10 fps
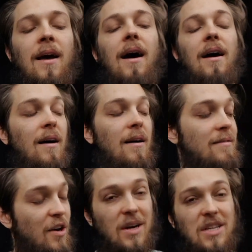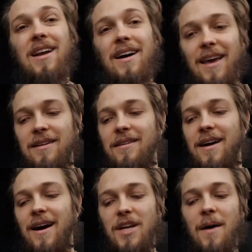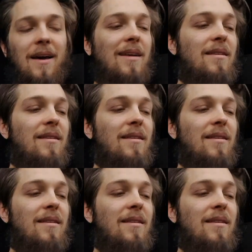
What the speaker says: The question again comes up,